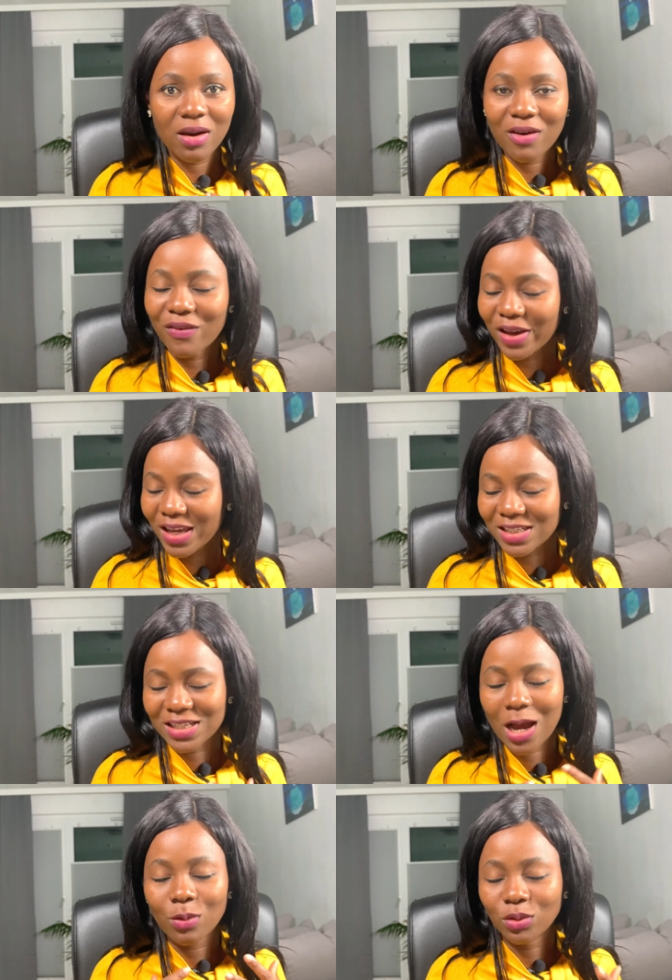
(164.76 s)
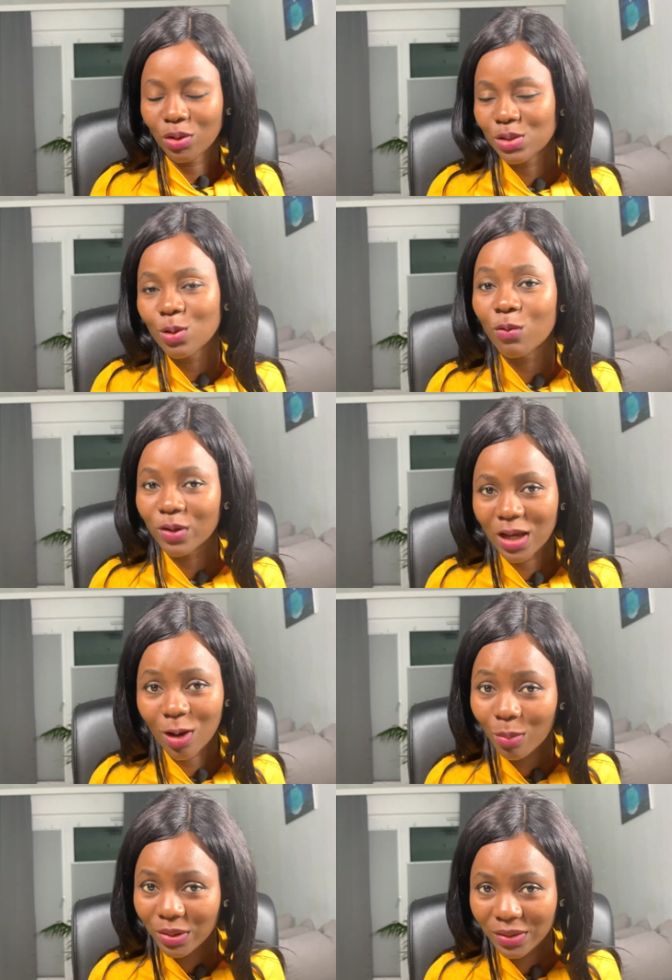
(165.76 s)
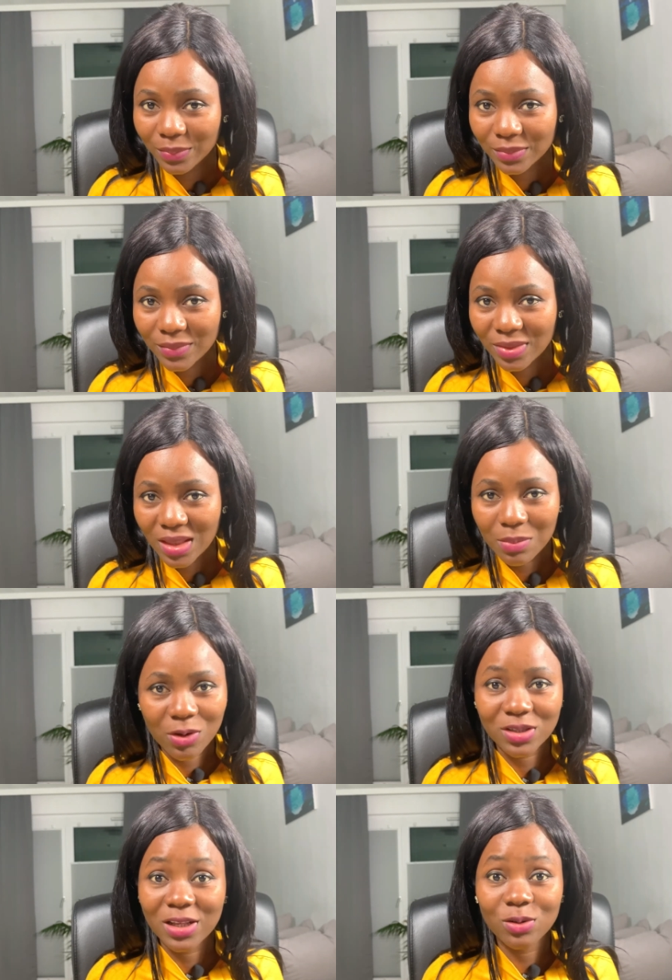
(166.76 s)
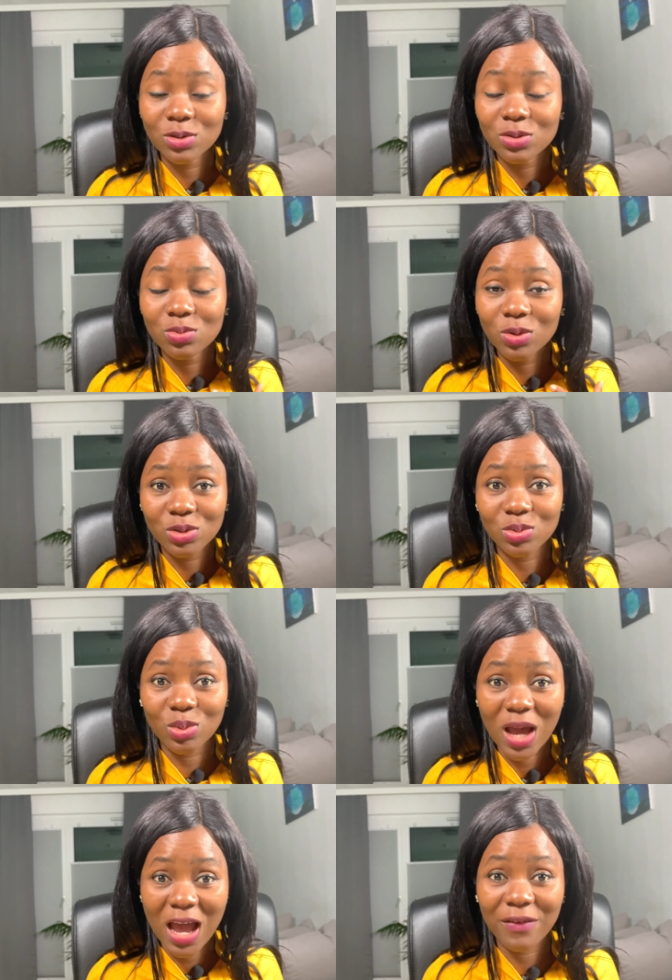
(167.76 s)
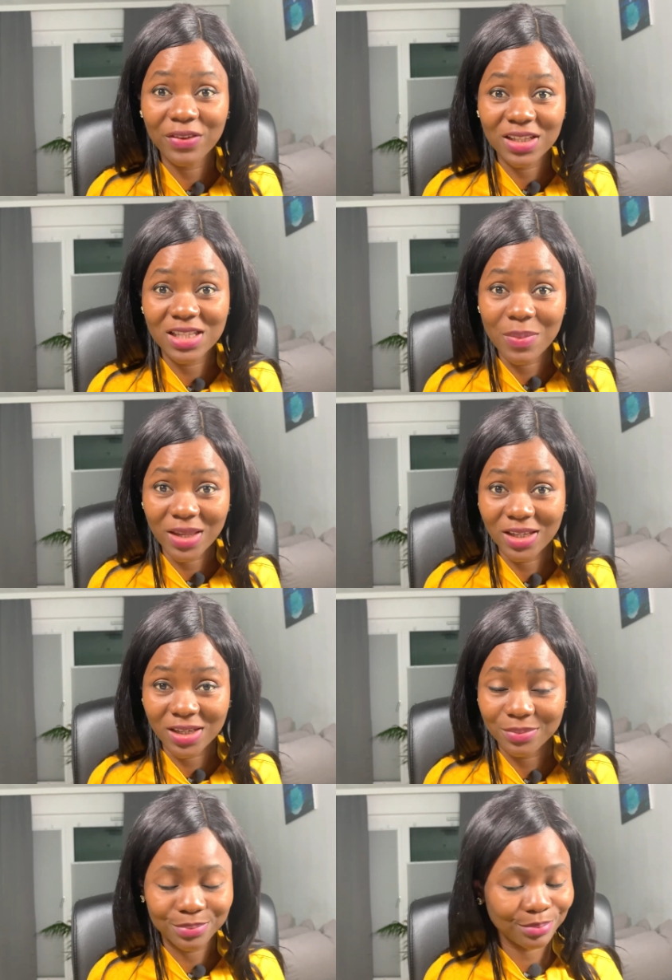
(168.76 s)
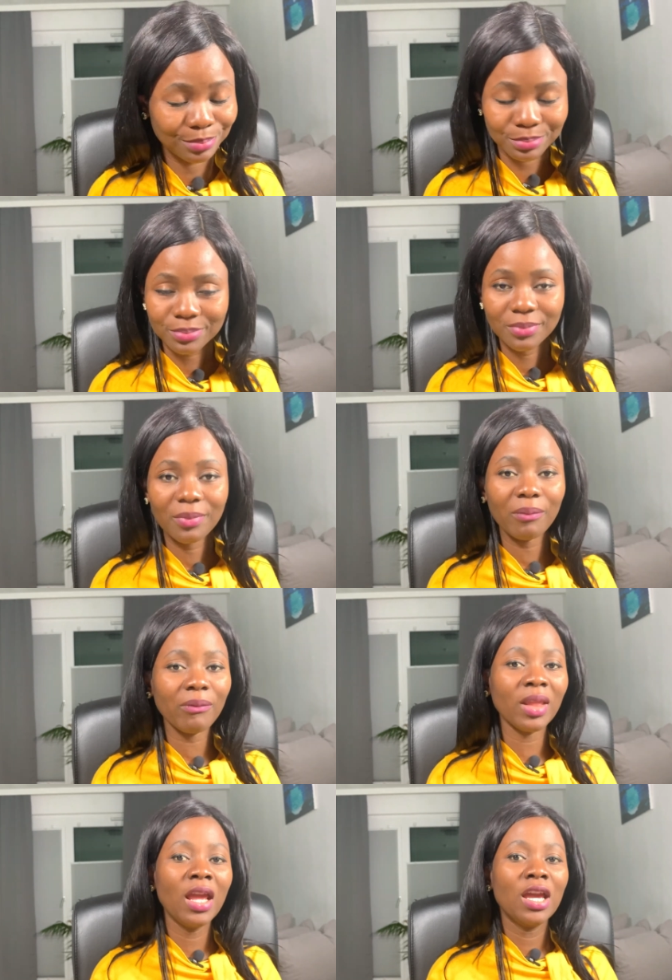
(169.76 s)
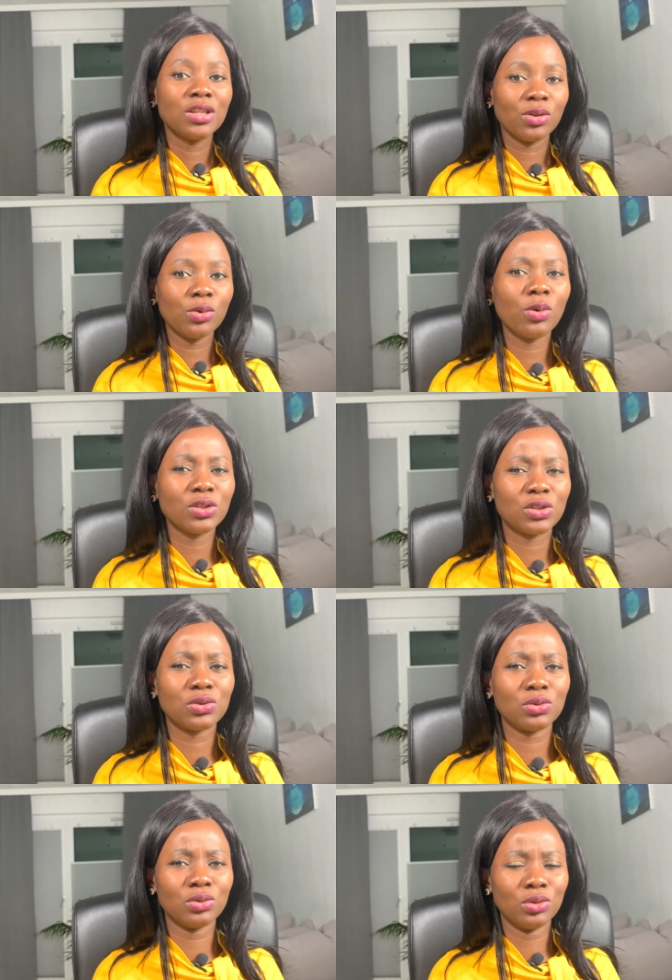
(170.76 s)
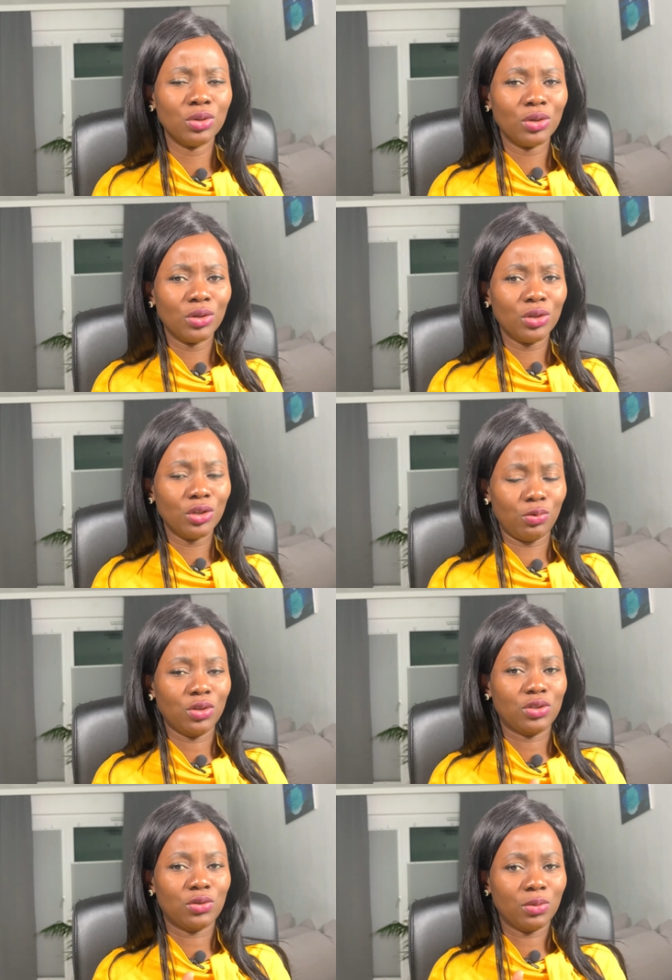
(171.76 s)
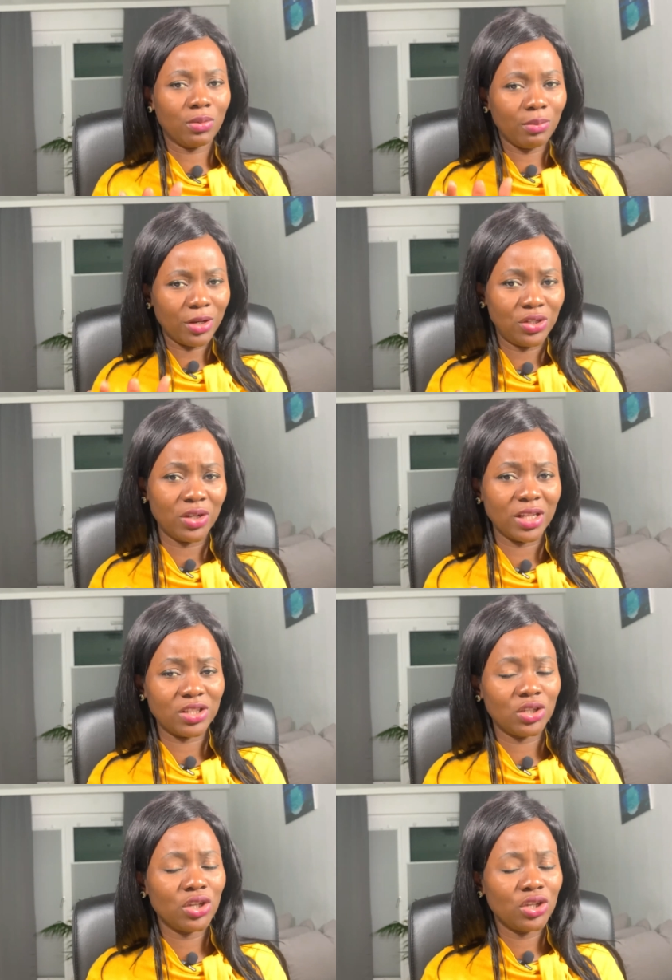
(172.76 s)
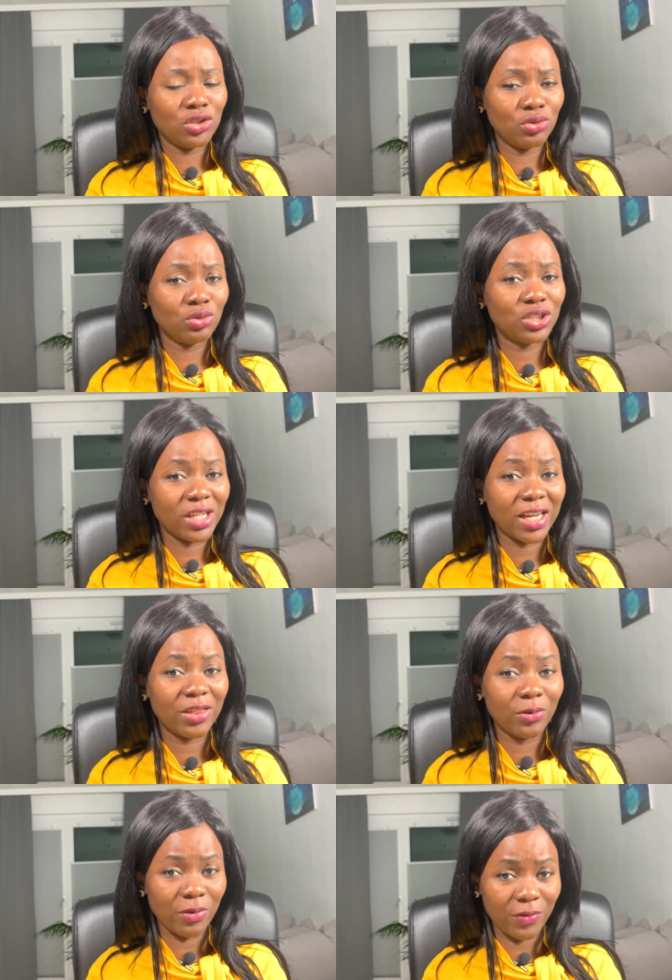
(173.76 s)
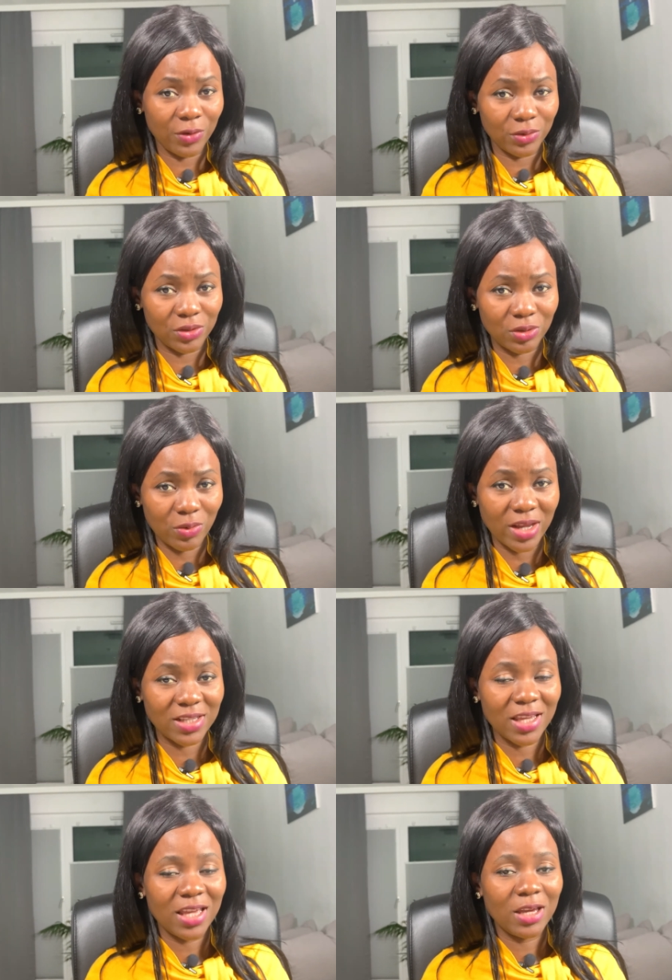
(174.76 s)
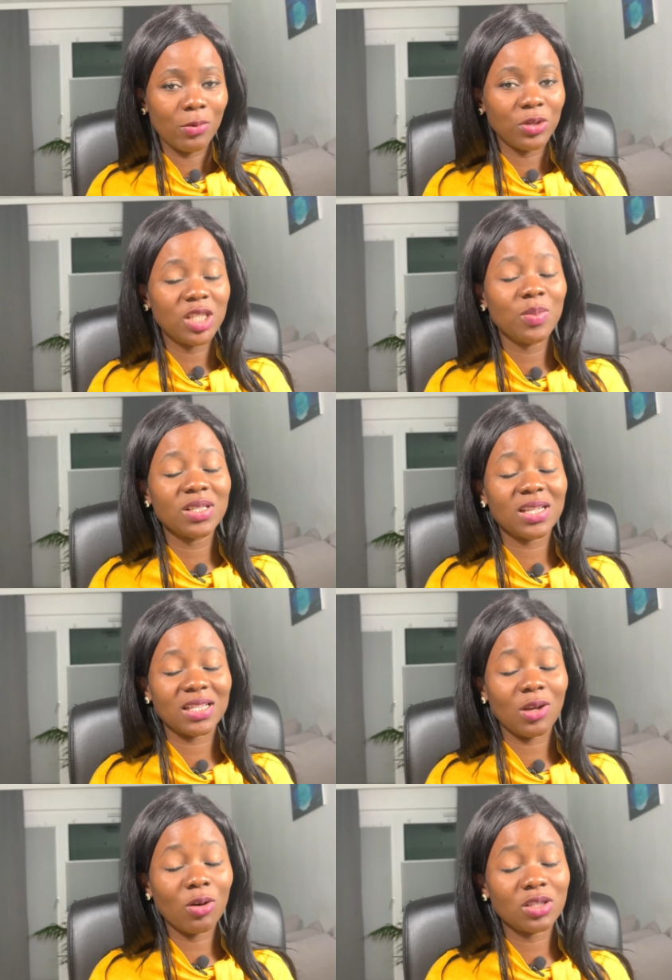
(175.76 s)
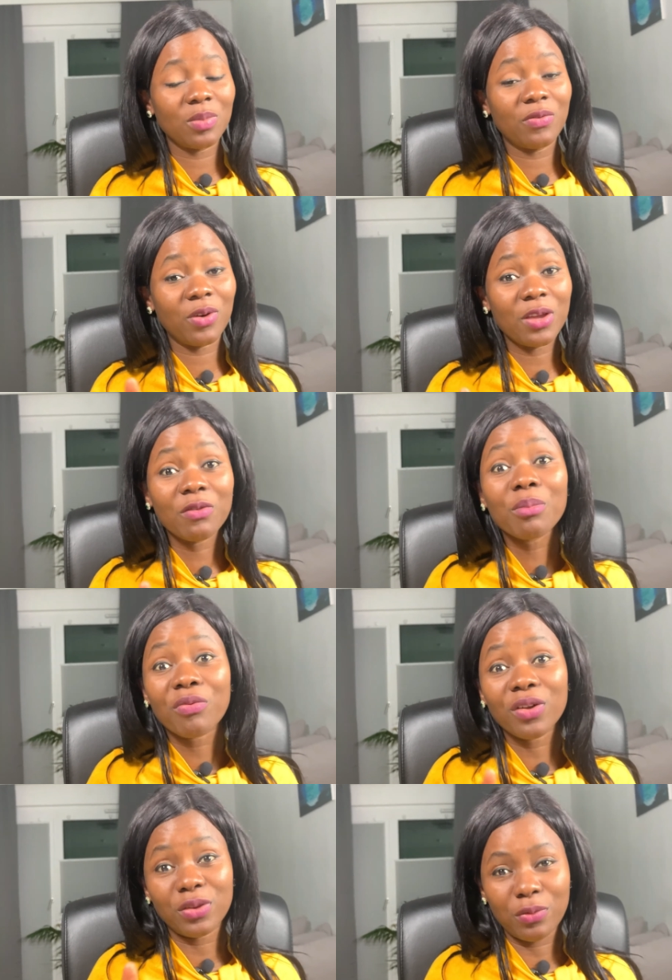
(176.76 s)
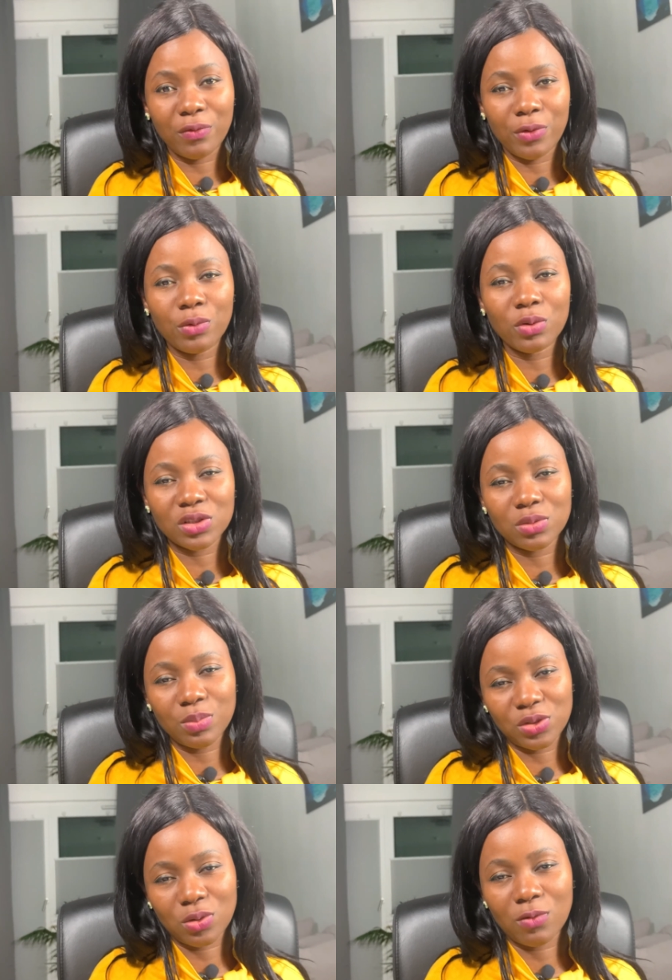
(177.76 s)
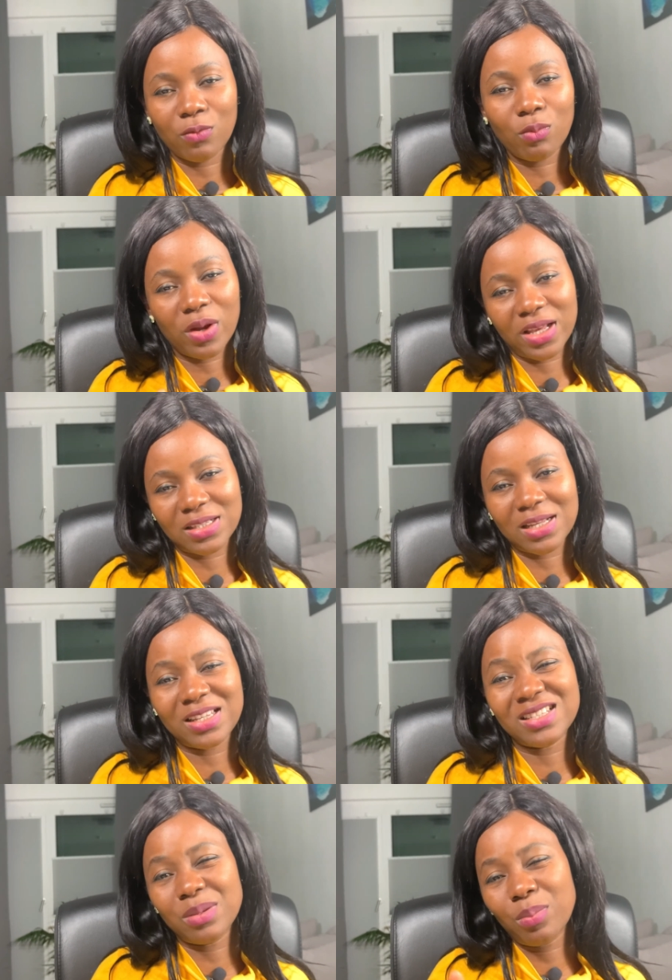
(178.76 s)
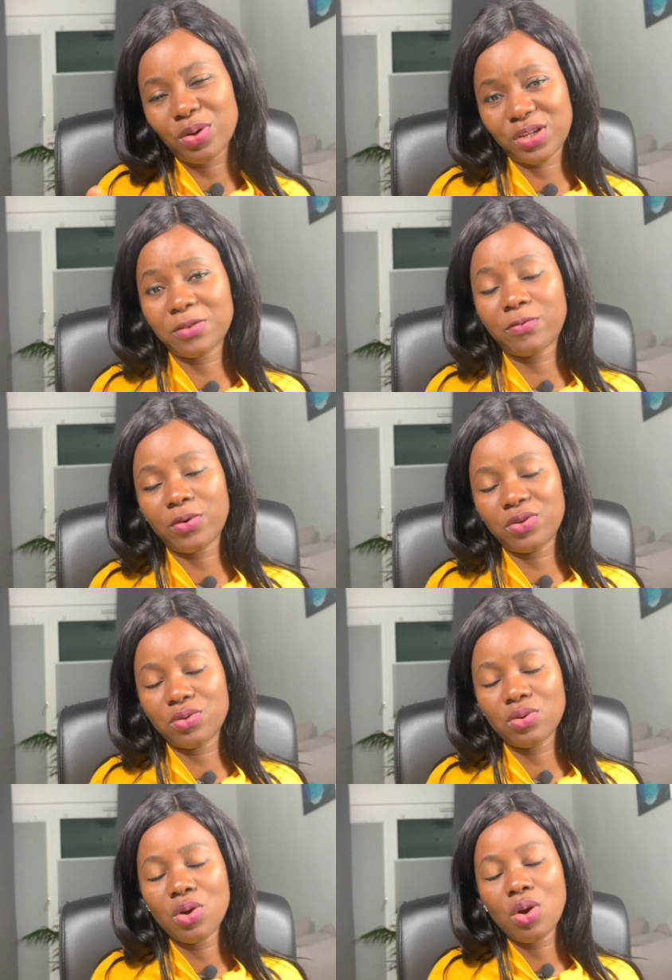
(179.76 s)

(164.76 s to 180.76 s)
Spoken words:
forget it. I will not go for that company because I don't want to have that same headache. So you want to make sure that you check the reviews, right? Which means that also even before the review, you want to be sure of what exactly is important for you